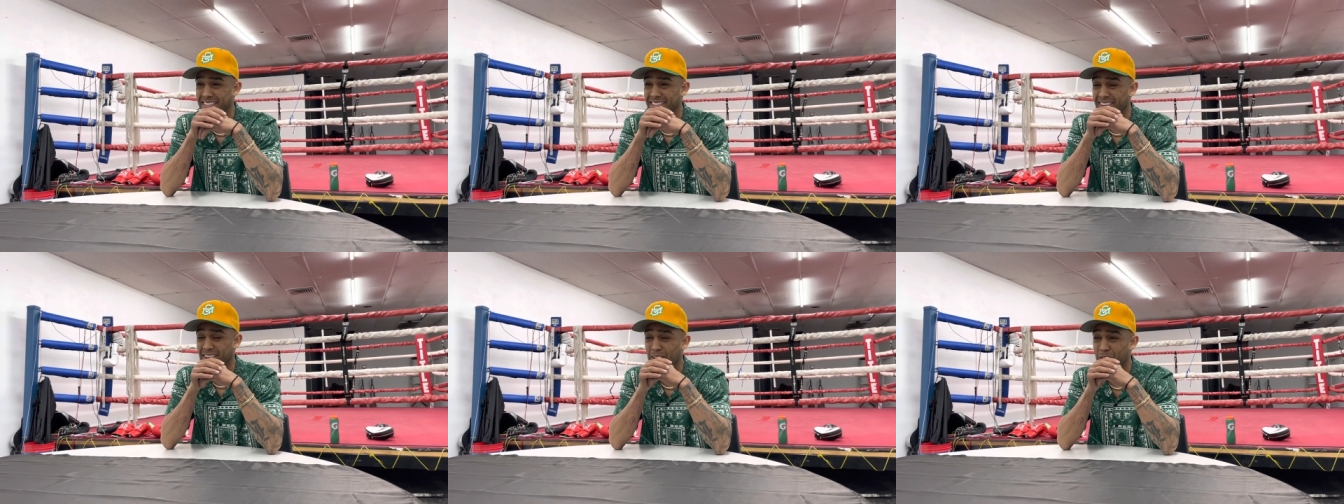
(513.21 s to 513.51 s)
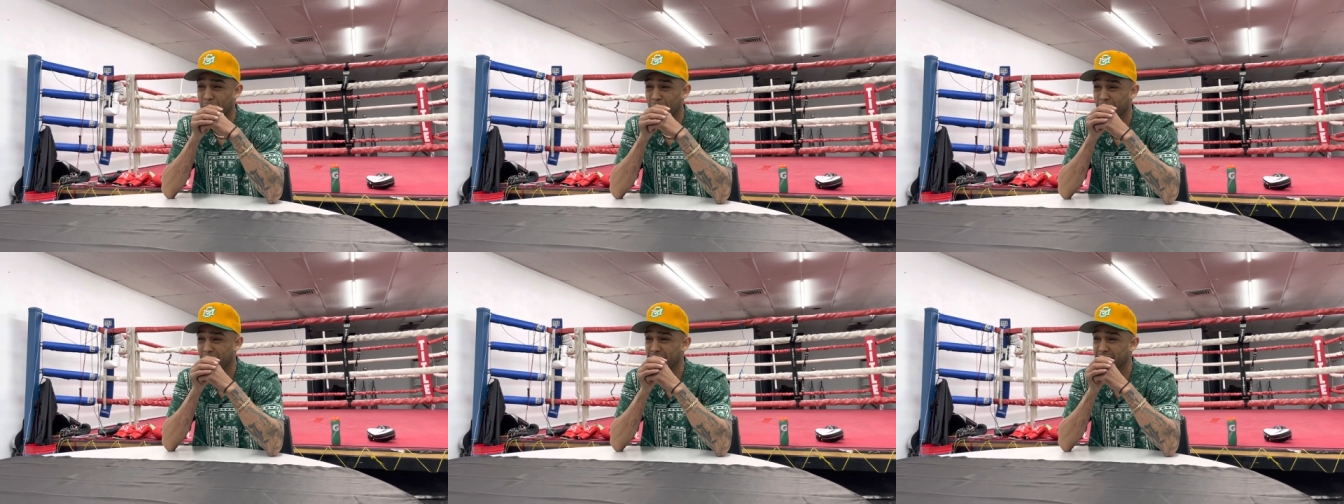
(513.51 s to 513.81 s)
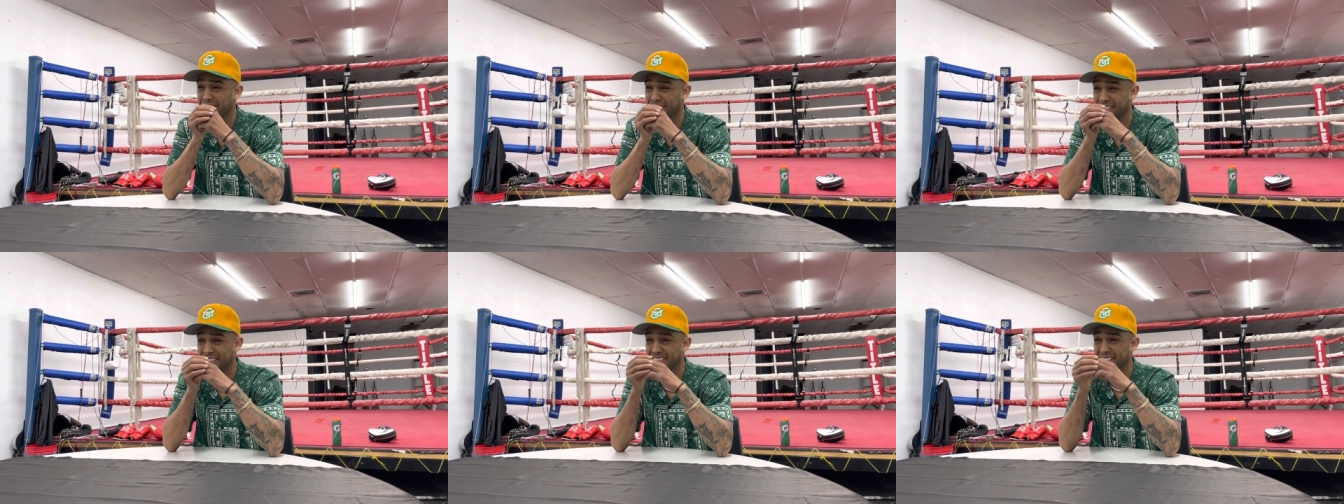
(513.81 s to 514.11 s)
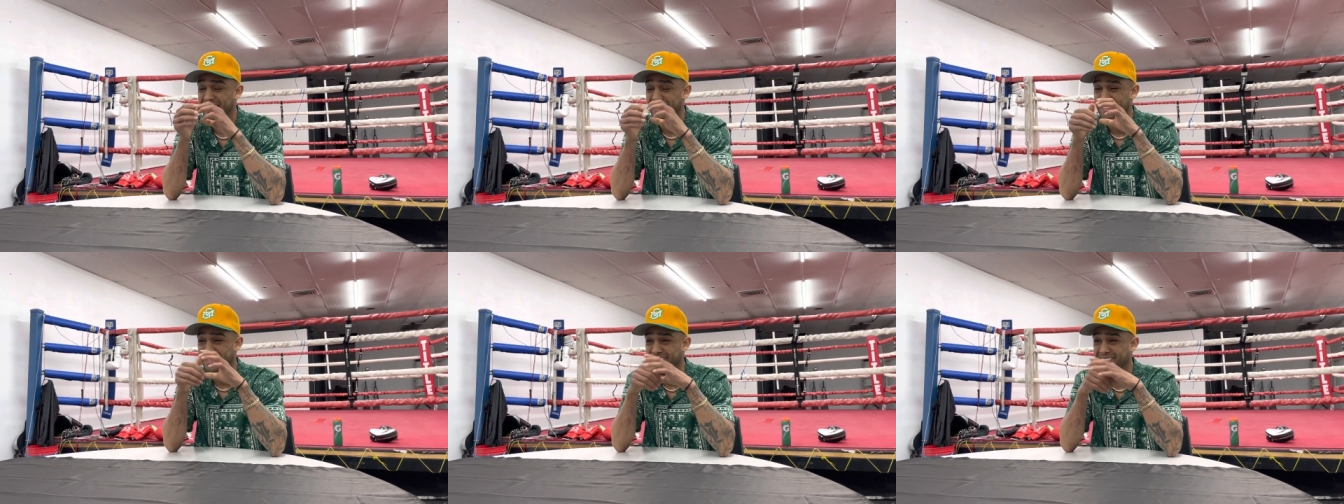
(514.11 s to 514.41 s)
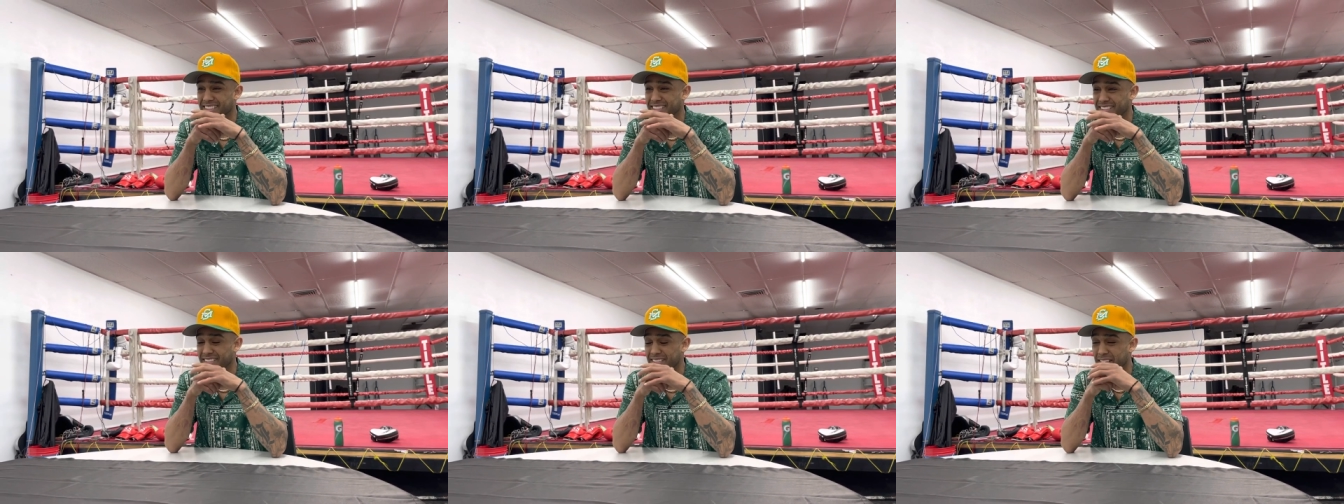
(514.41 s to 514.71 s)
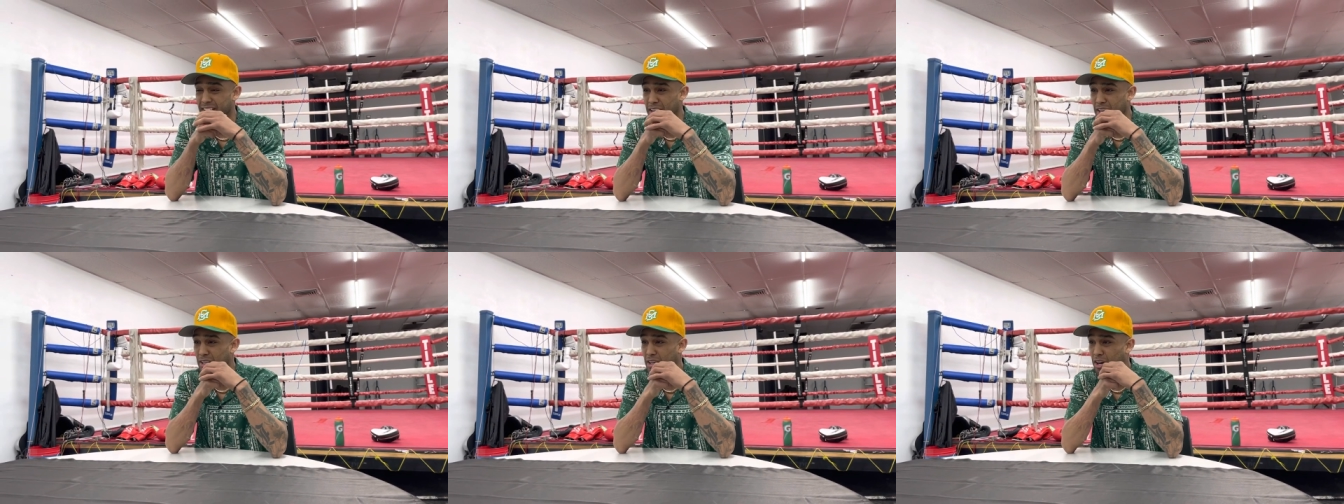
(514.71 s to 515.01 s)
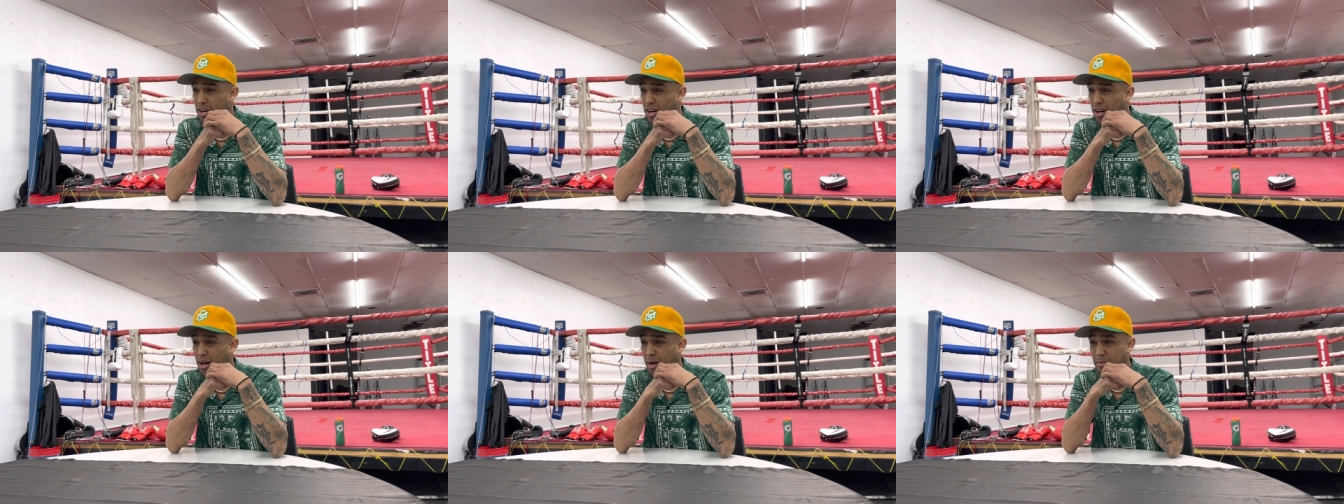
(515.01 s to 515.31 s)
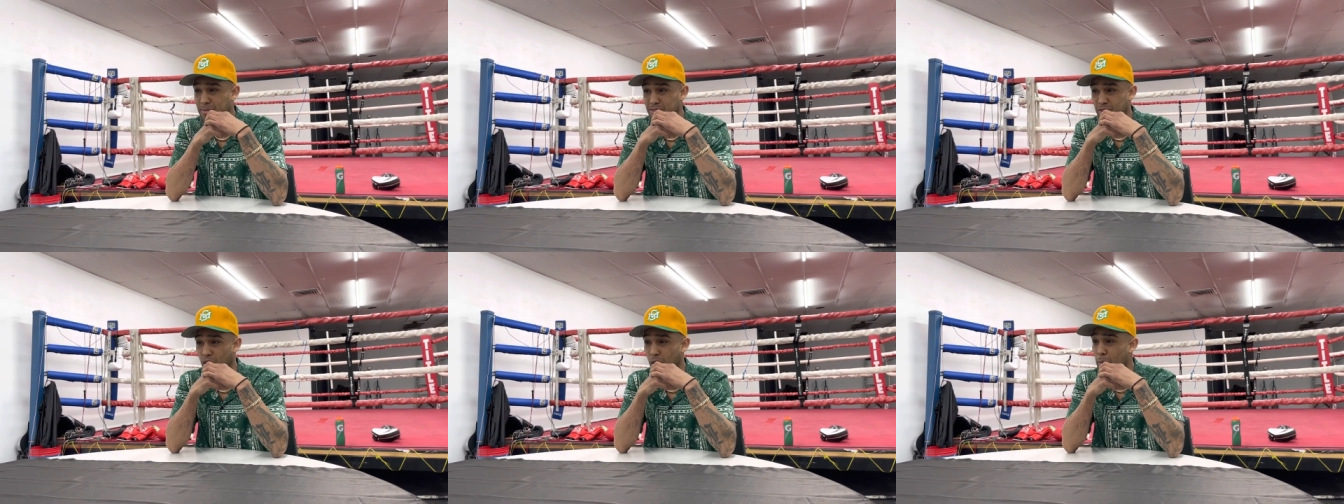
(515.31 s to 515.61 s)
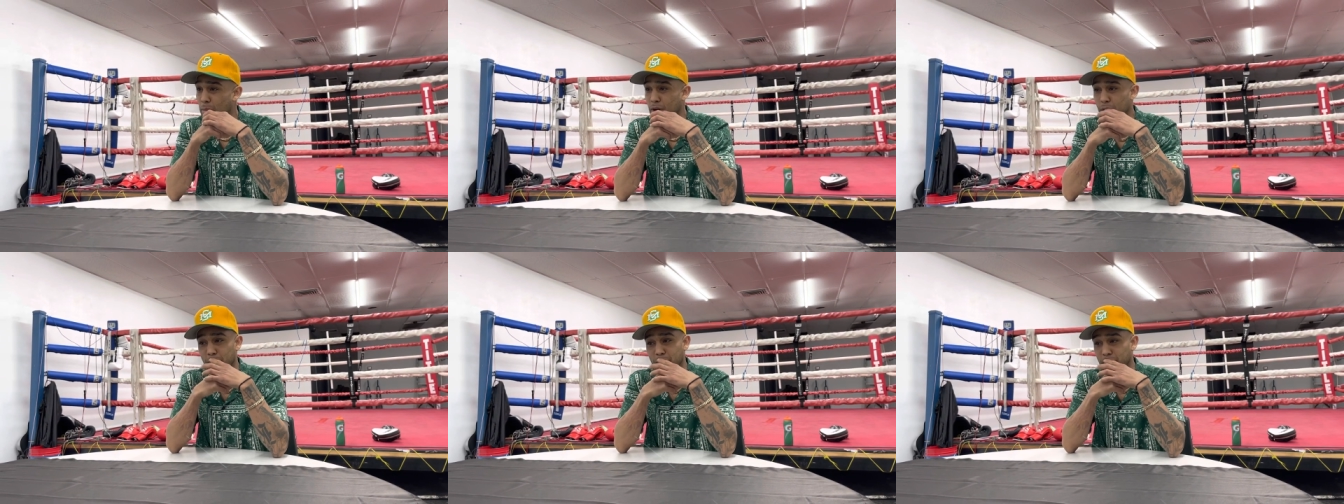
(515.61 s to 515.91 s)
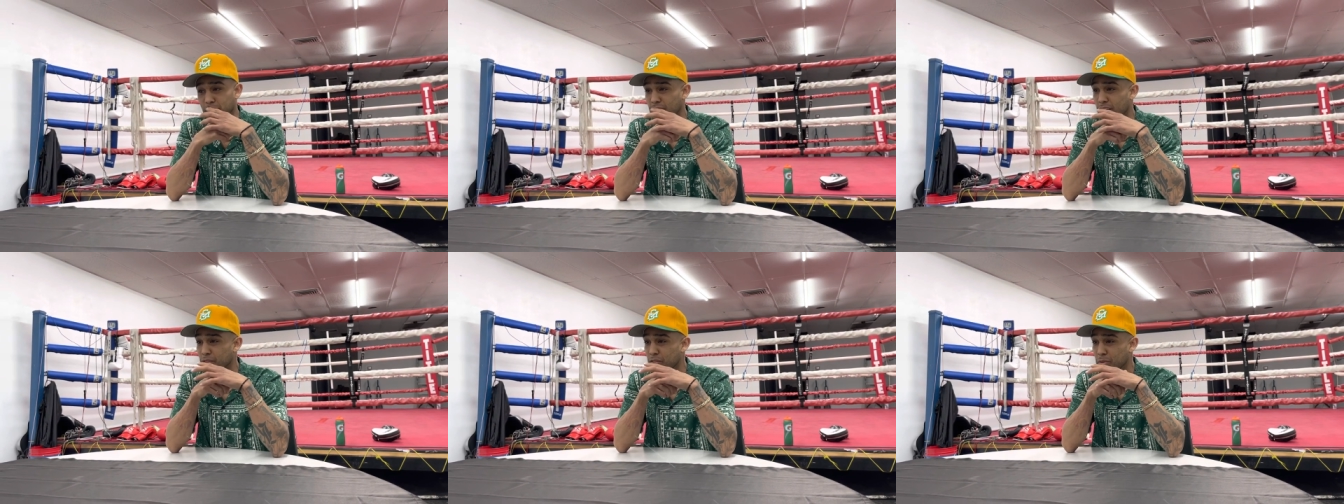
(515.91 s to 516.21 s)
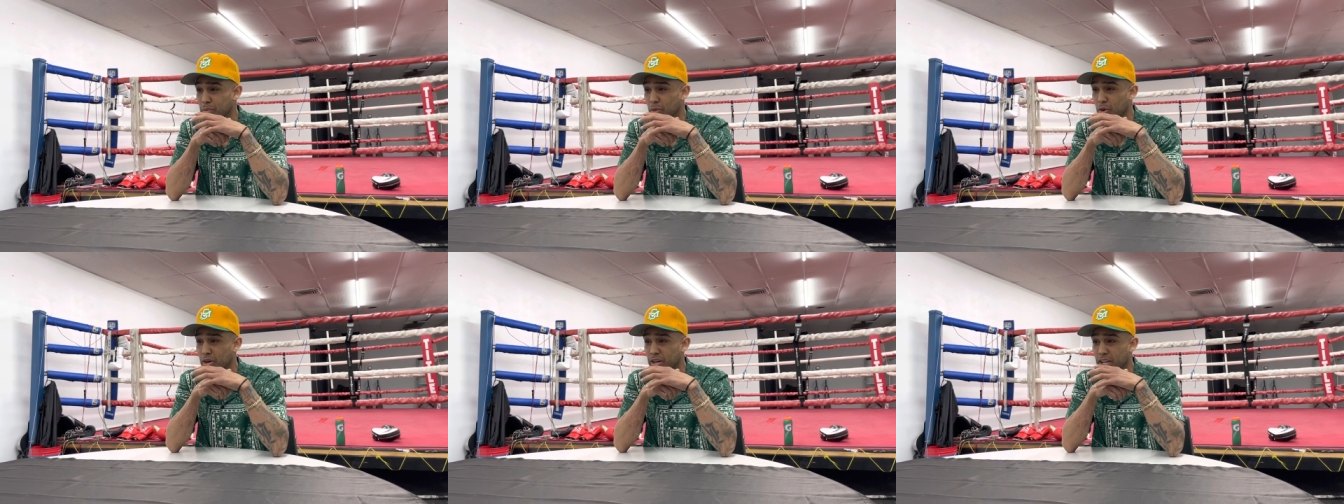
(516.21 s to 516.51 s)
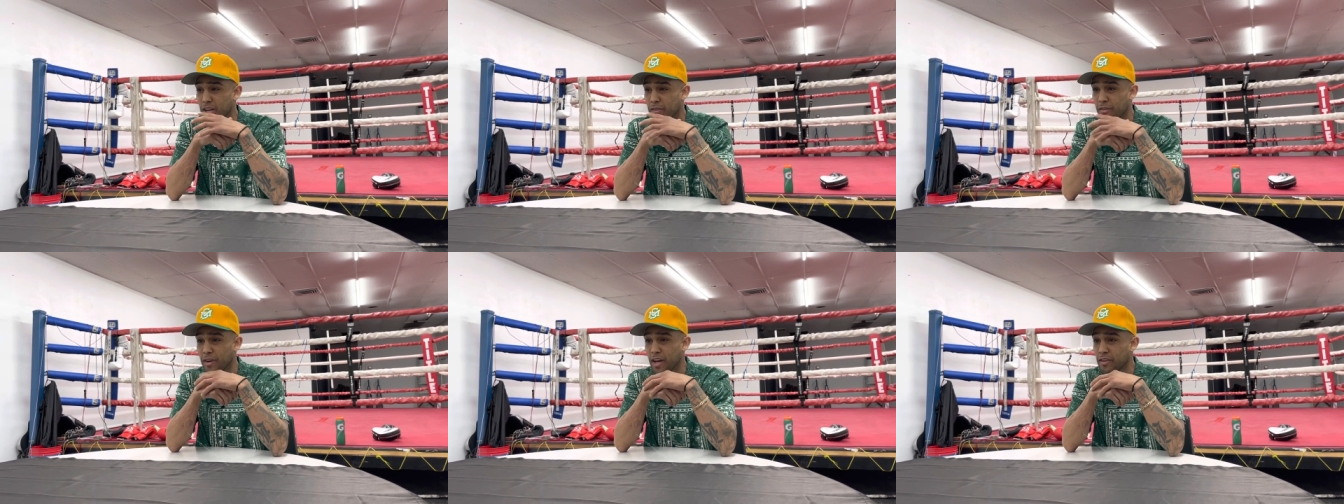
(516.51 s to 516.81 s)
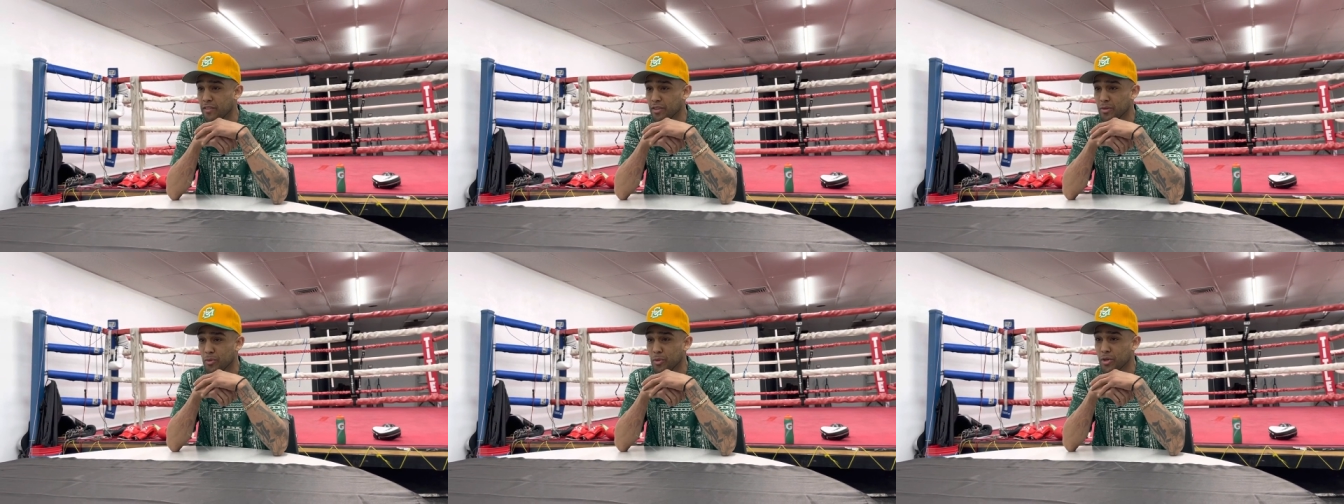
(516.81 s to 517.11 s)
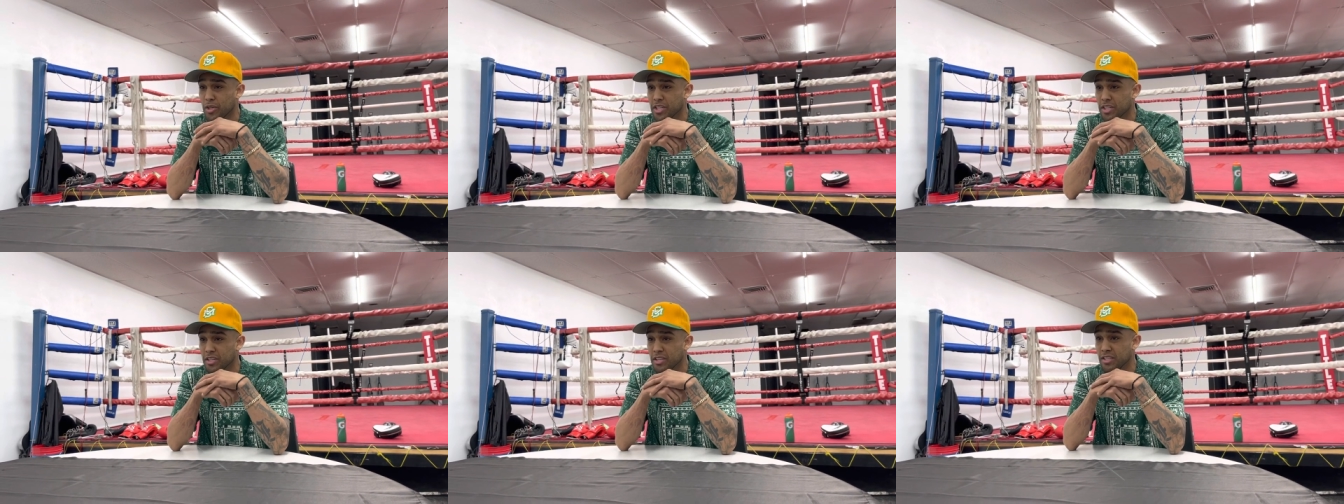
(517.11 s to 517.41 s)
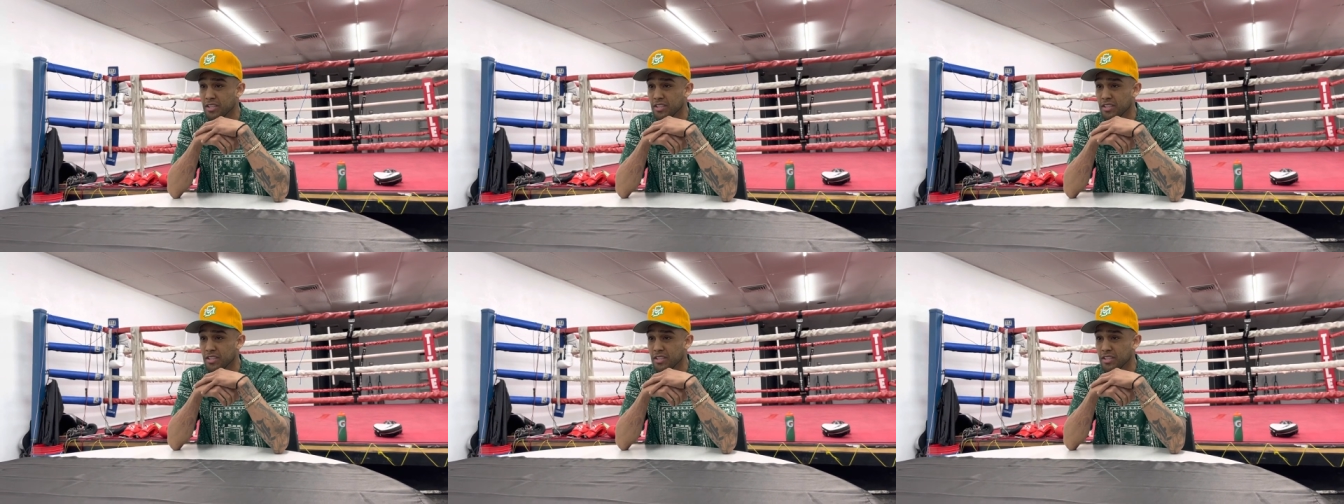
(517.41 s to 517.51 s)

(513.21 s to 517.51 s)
Yeah, right? All right. Yeah, no, so I'm up every morning at 5 in the morning.